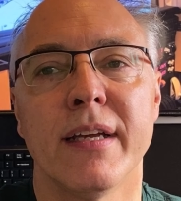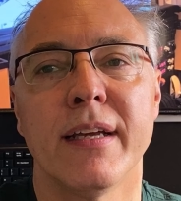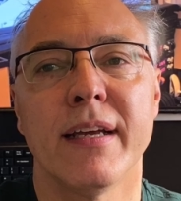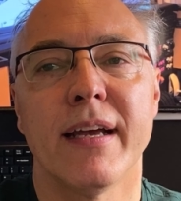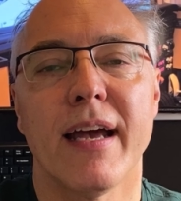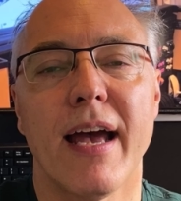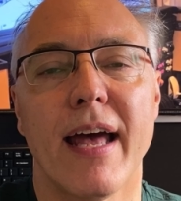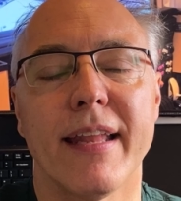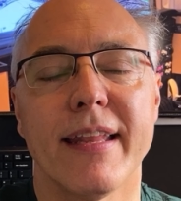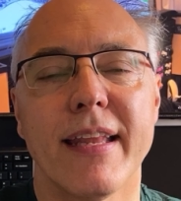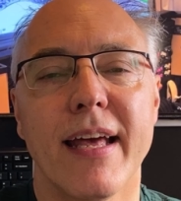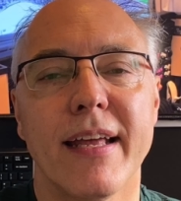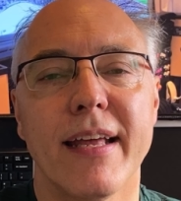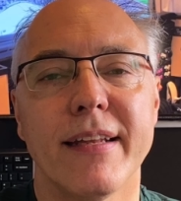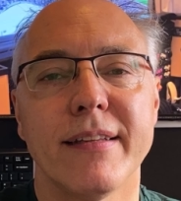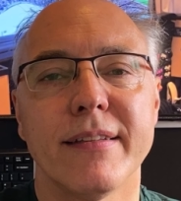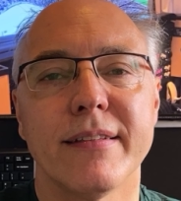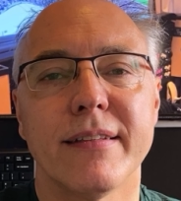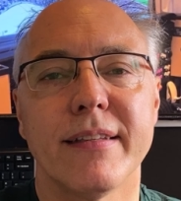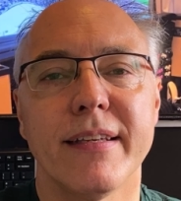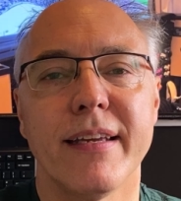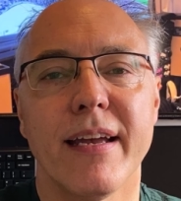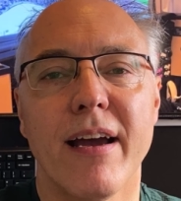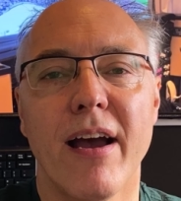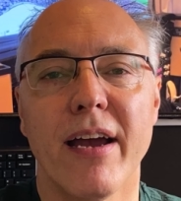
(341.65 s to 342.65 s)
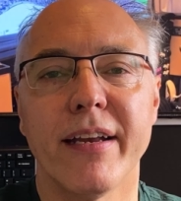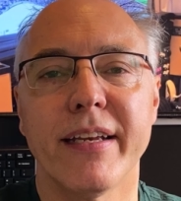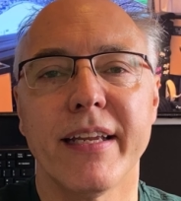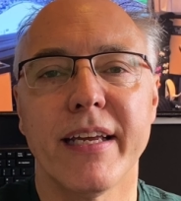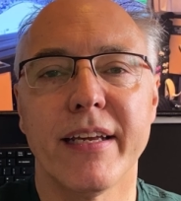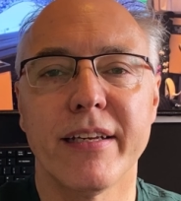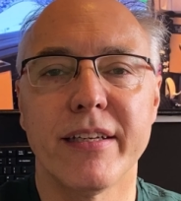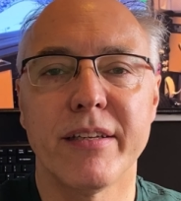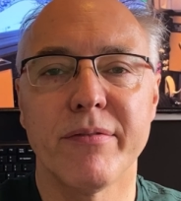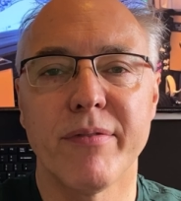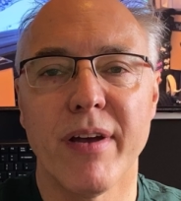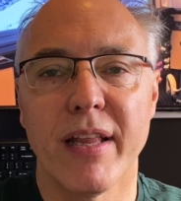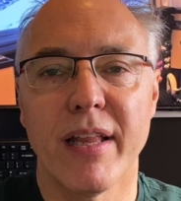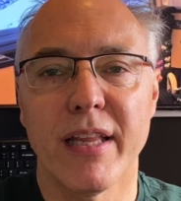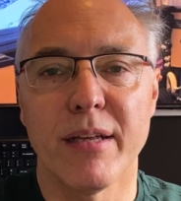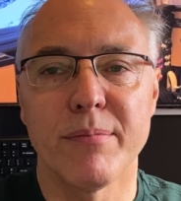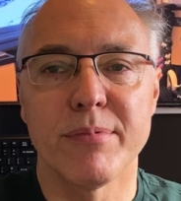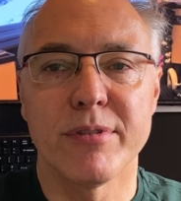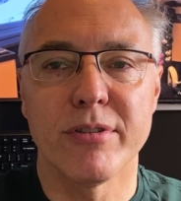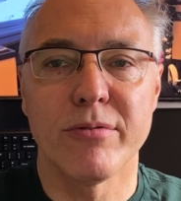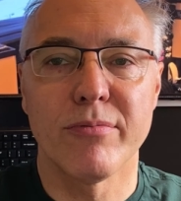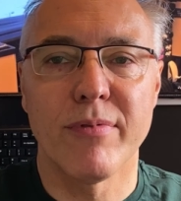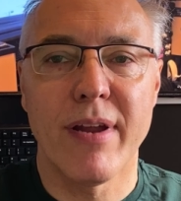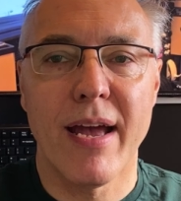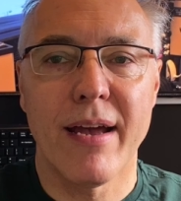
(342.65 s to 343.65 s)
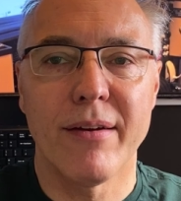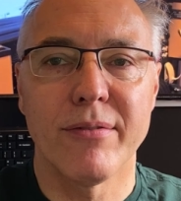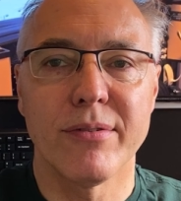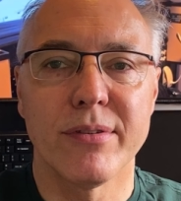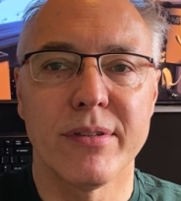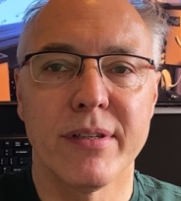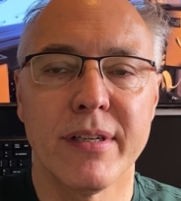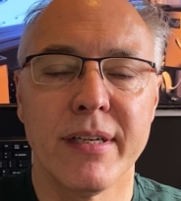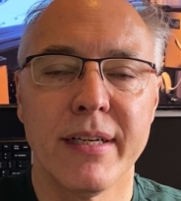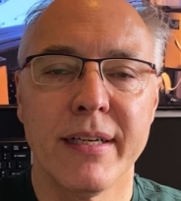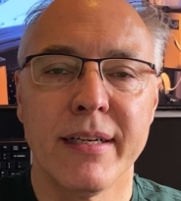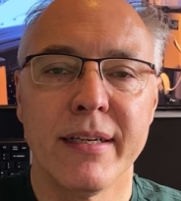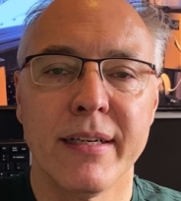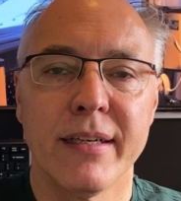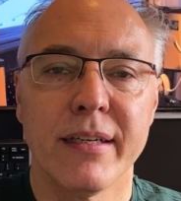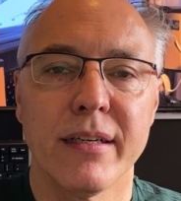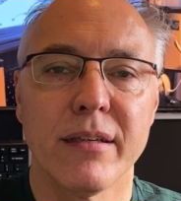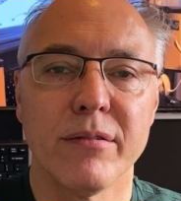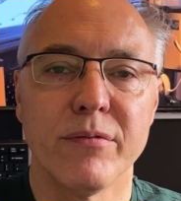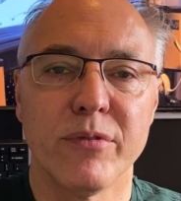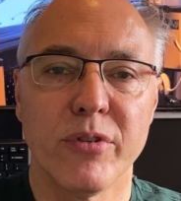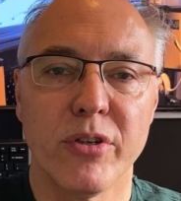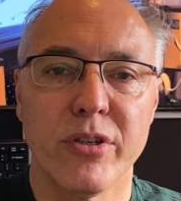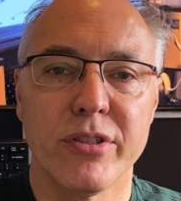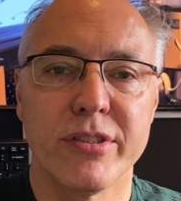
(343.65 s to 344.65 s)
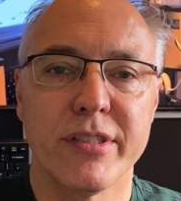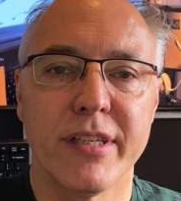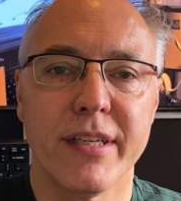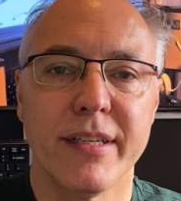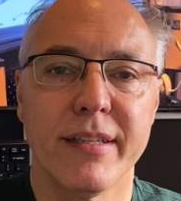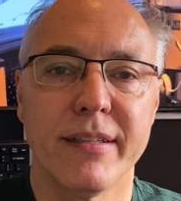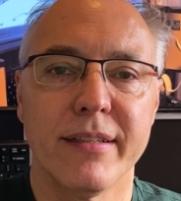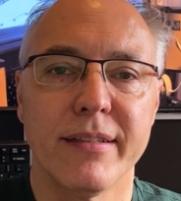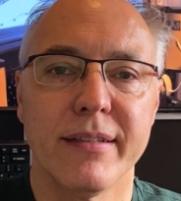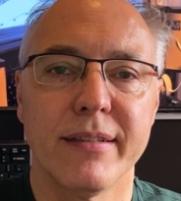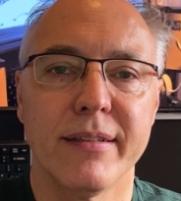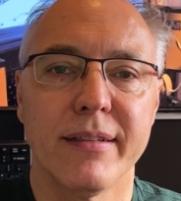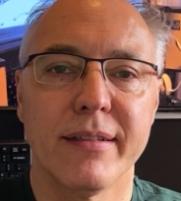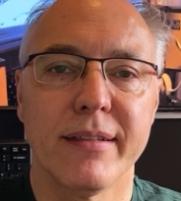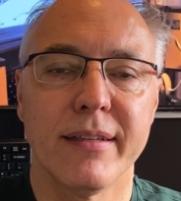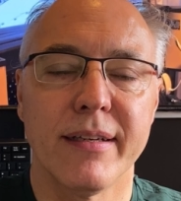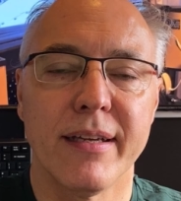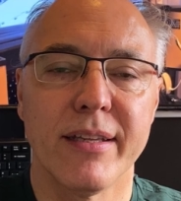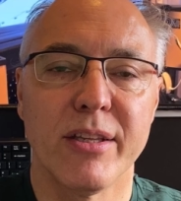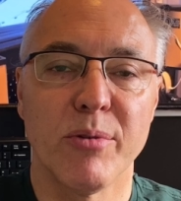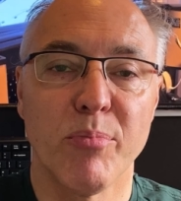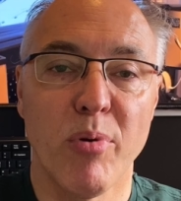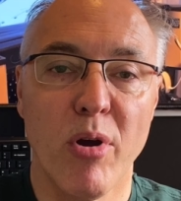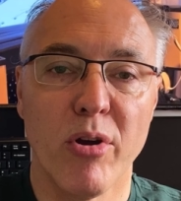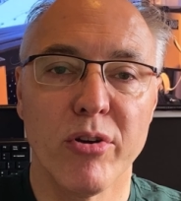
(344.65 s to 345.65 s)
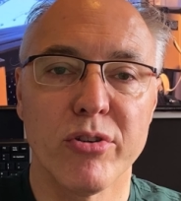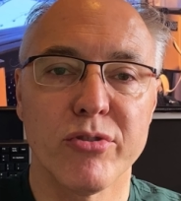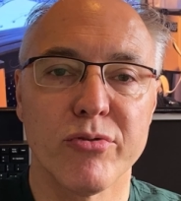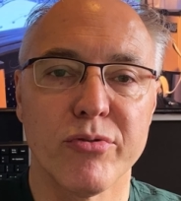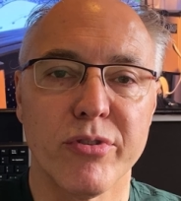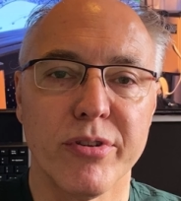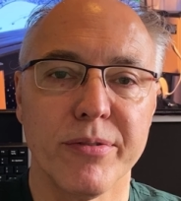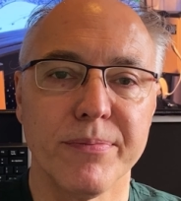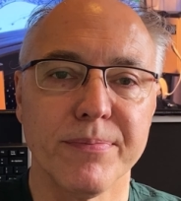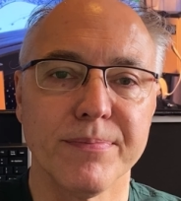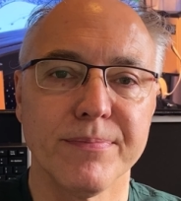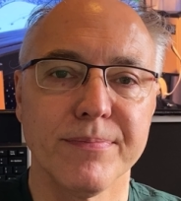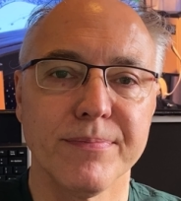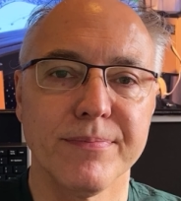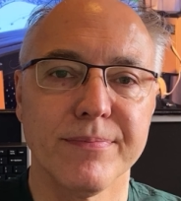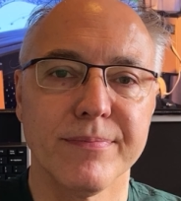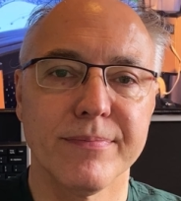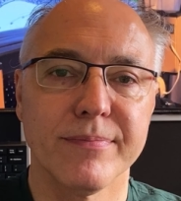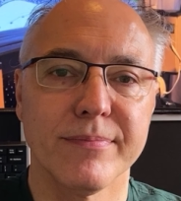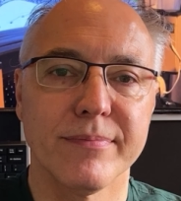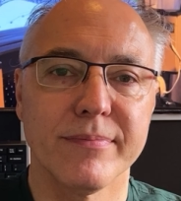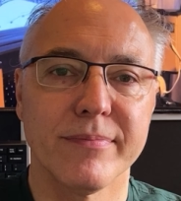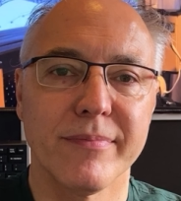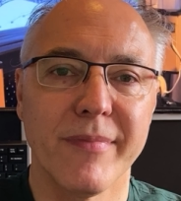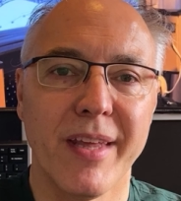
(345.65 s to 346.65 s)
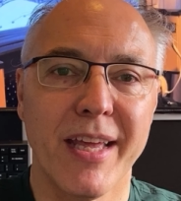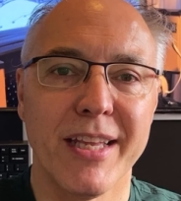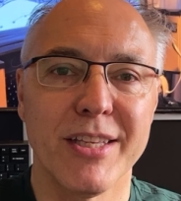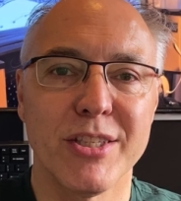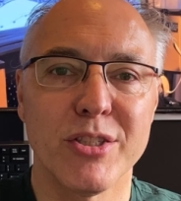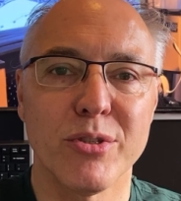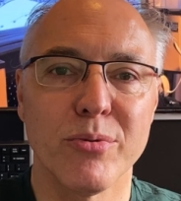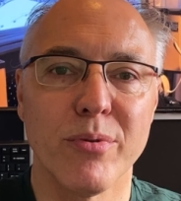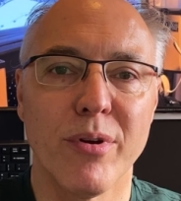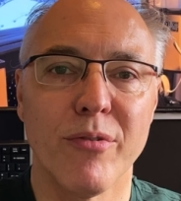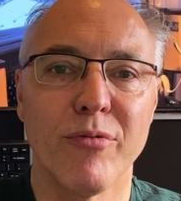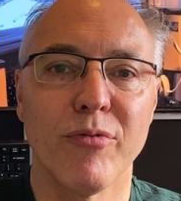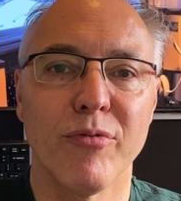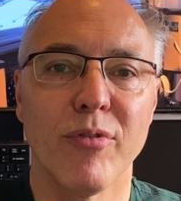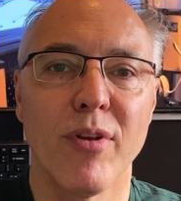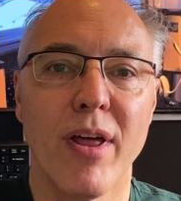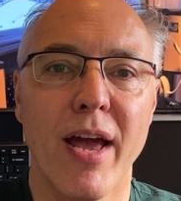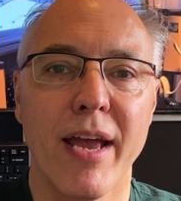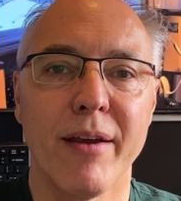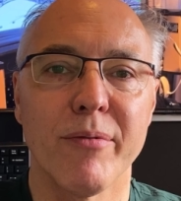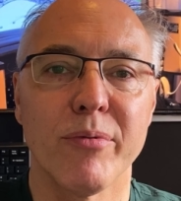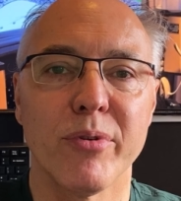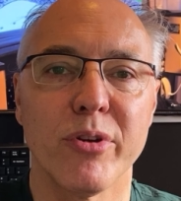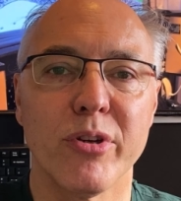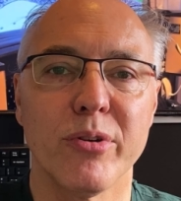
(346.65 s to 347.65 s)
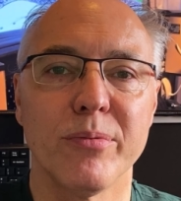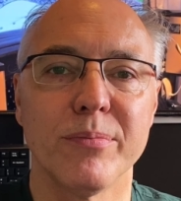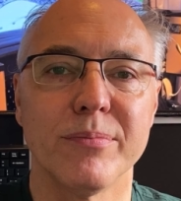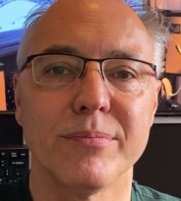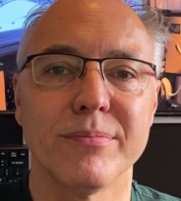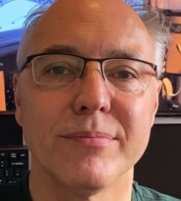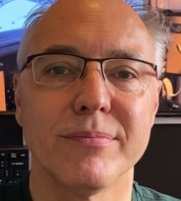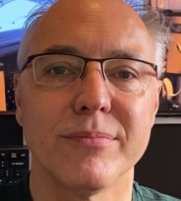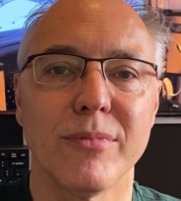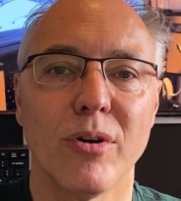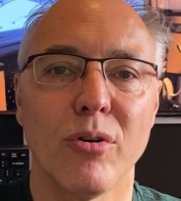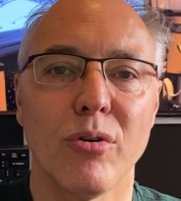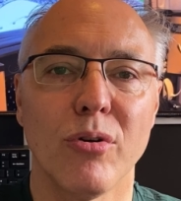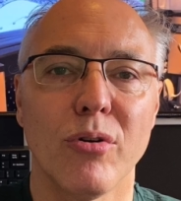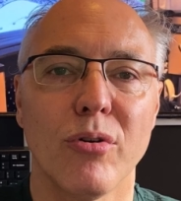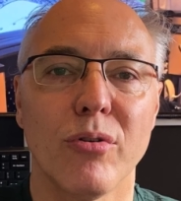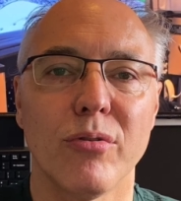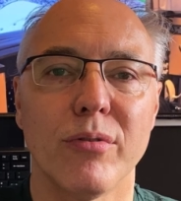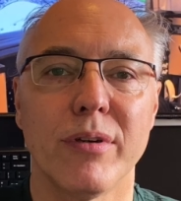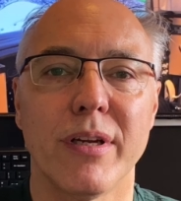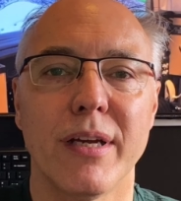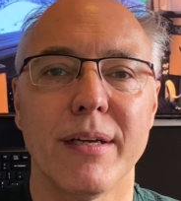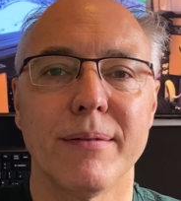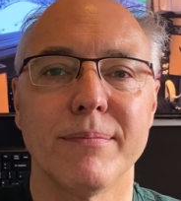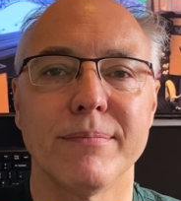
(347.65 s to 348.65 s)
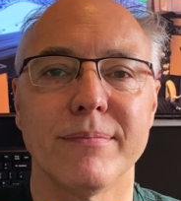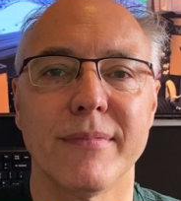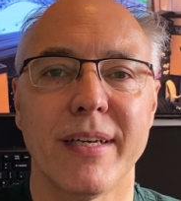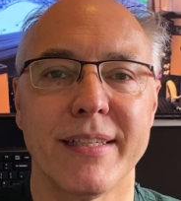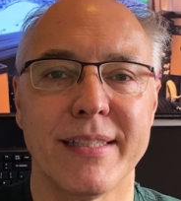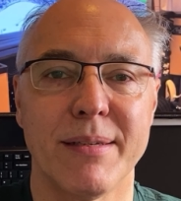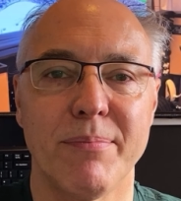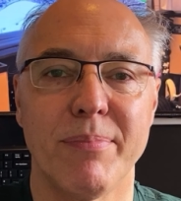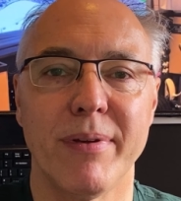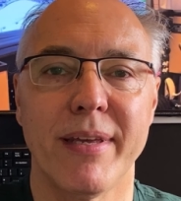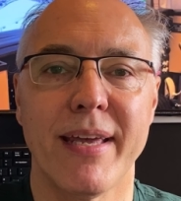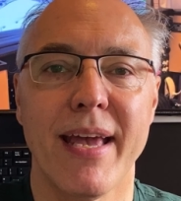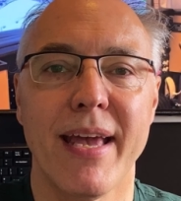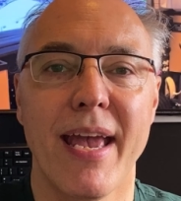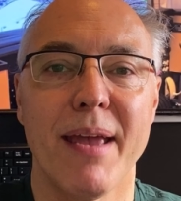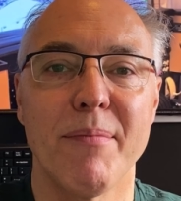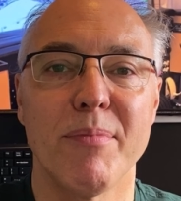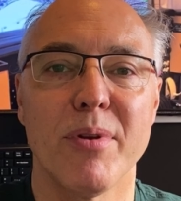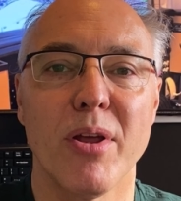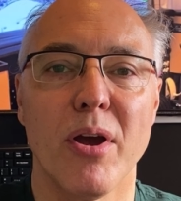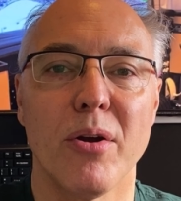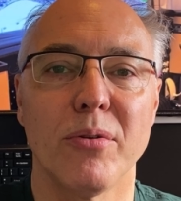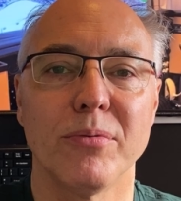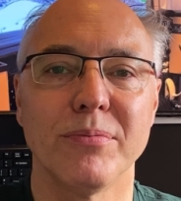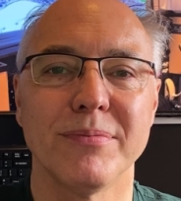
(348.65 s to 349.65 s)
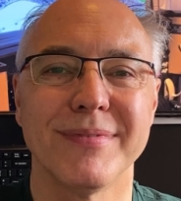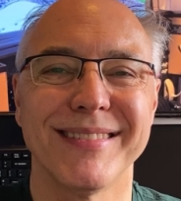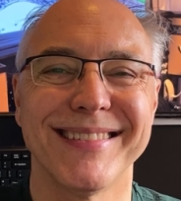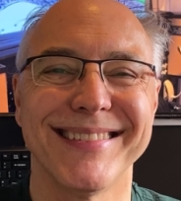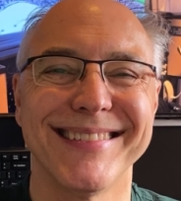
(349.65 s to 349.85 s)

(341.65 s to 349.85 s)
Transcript: and then the idea developed around converting the box room into a flight room, or as it became known,